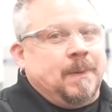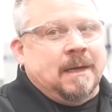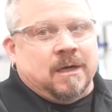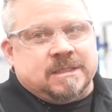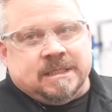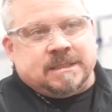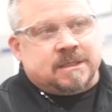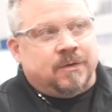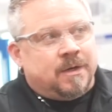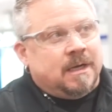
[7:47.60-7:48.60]
PRC
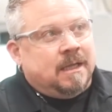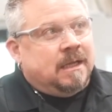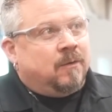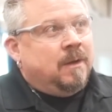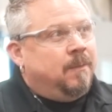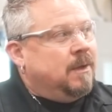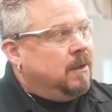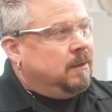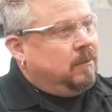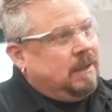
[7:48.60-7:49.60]
cylinder head that we
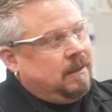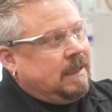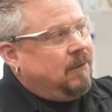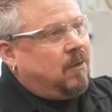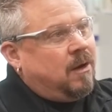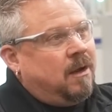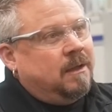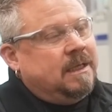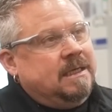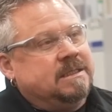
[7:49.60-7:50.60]
build, they run
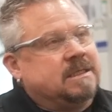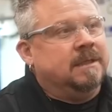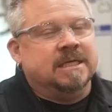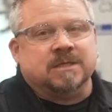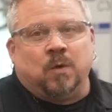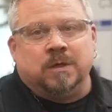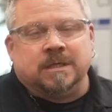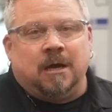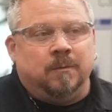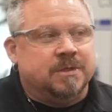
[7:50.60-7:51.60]
on these
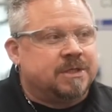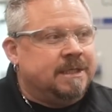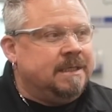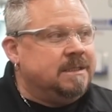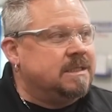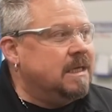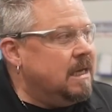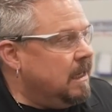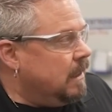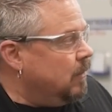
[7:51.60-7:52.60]
horizontal machines.
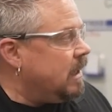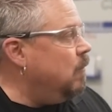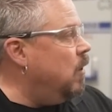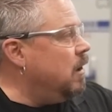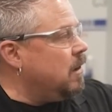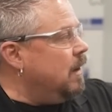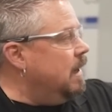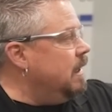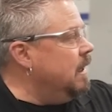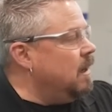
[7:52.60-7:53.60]
We can walk
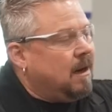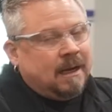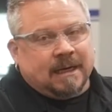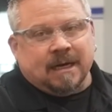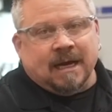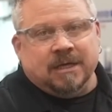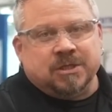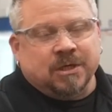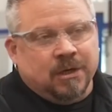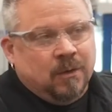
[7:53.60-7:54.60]
around here and I can kind of
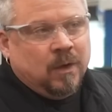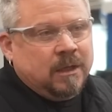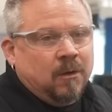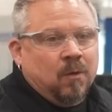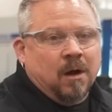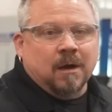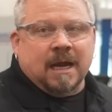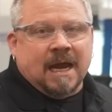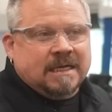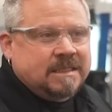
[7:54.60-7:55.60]
show you what the raw
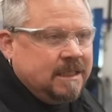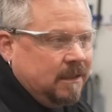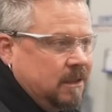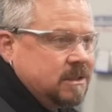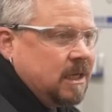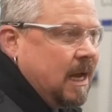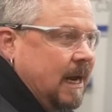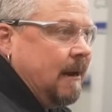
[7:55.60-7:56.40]
casting looks like.